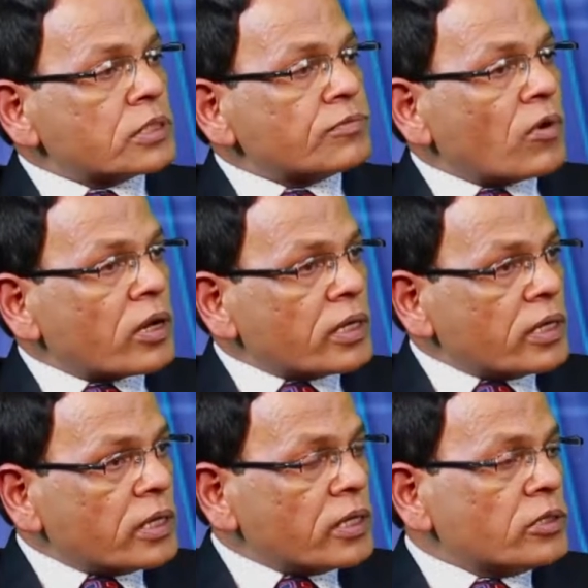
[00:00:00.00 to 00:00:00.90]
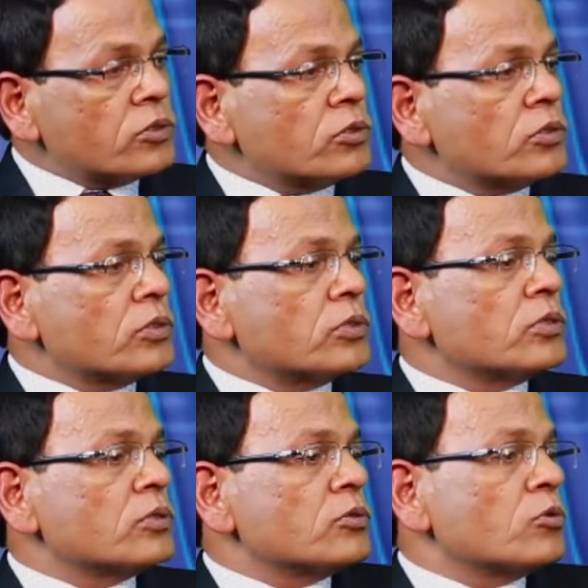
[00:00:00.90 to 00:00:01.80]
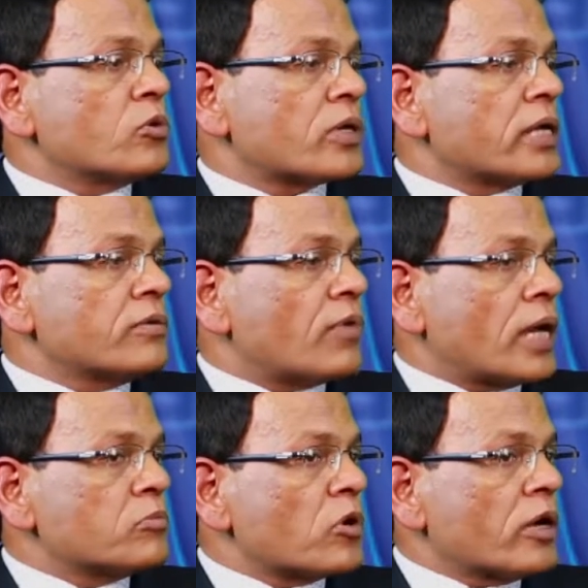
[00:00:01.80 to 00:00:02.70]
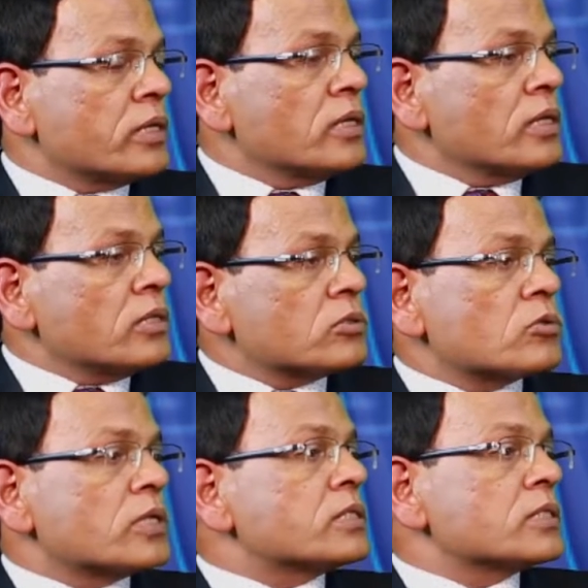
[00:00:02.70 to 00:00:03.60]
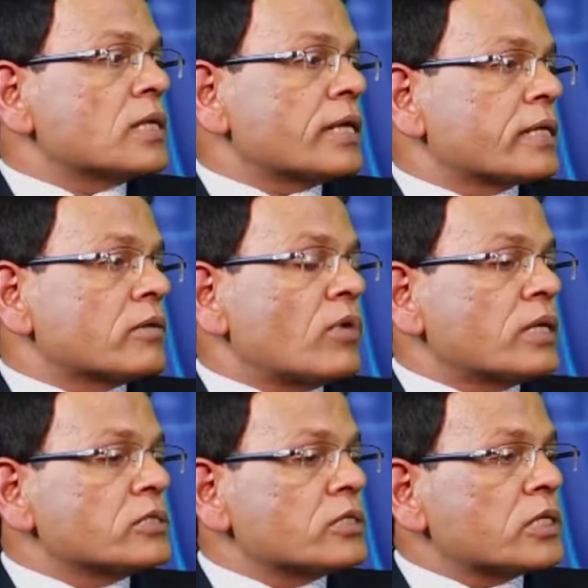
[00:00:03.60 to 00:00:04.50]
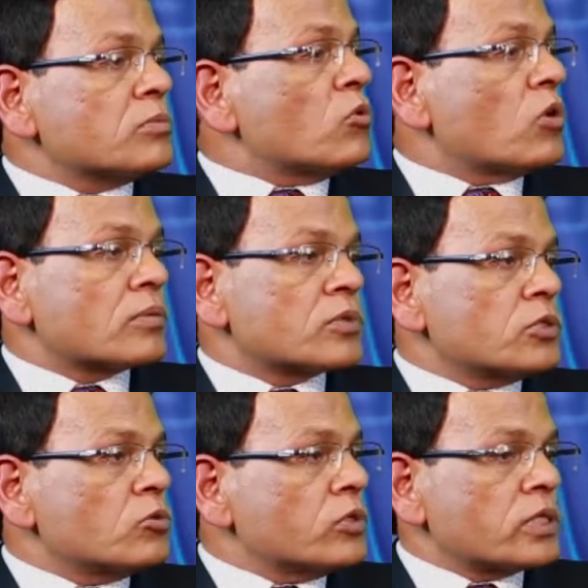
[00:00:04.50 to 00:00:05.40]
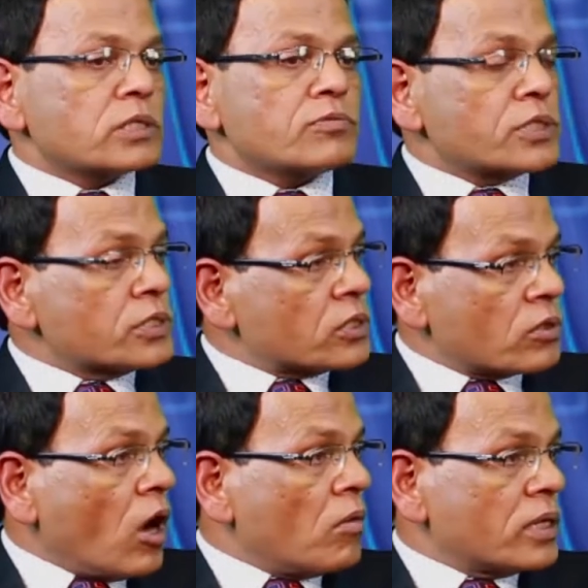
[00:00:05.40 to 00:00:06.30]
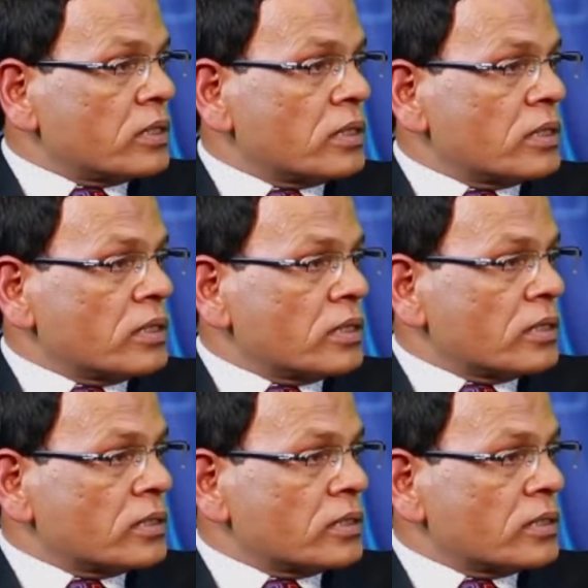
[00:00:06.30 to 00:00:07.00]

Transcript: option for a uterine fibroid, so that's like one is the removal of the uterus, which is the common